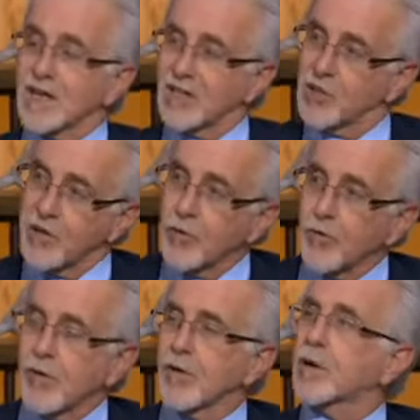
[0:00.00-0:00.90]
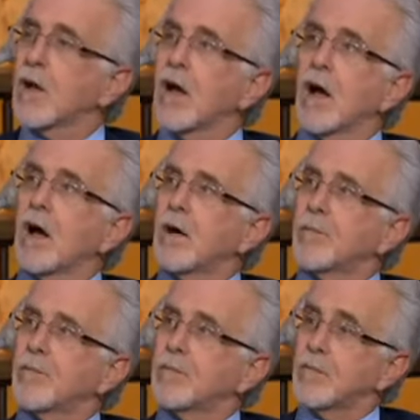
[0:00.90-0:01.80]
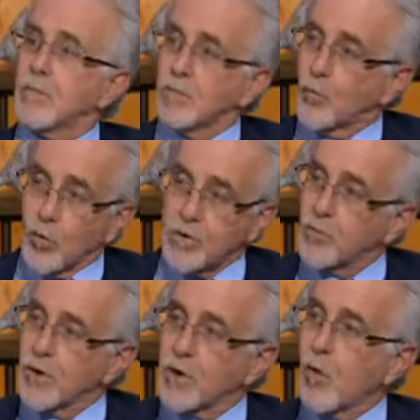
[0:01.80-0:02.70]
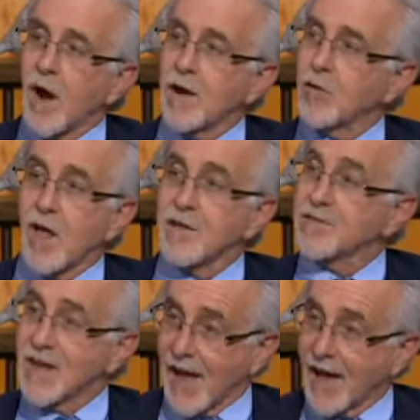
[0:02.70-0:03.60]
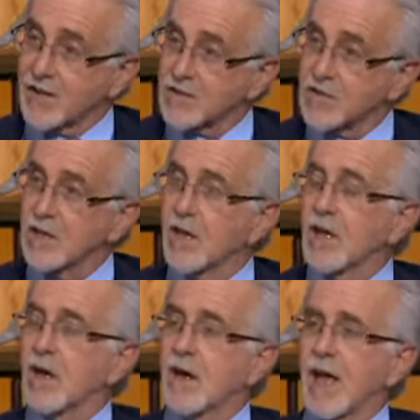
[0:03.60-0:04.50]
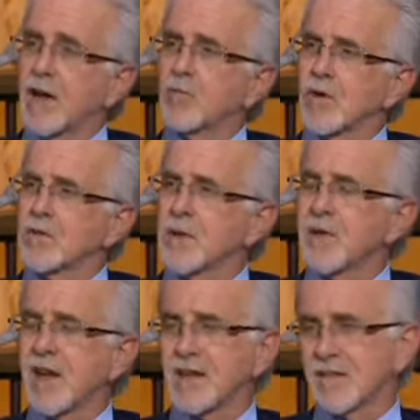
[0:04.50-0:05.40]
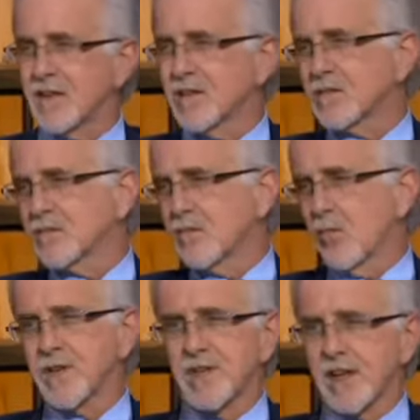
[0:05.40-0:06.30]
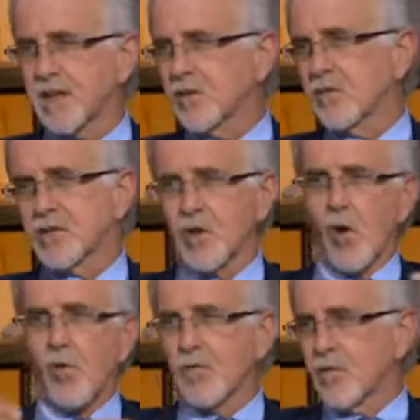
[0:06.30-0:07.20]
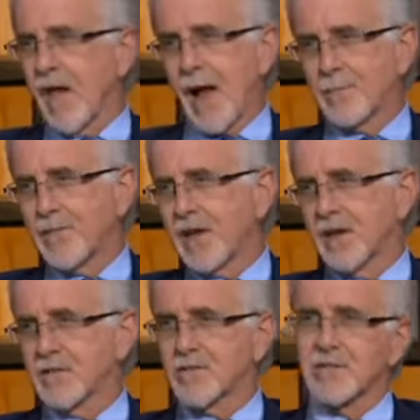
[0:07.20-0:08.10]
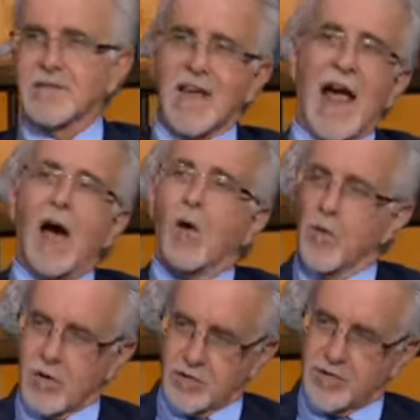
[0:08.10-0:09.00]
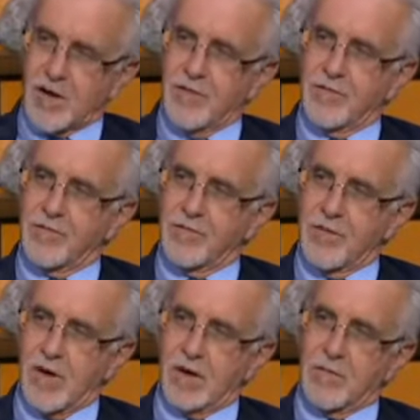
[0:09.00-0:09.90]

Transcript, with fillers: clearer, um, wouldn't require a lot of text, uh, and would eliminate these ridiculous overlapping towers of uh,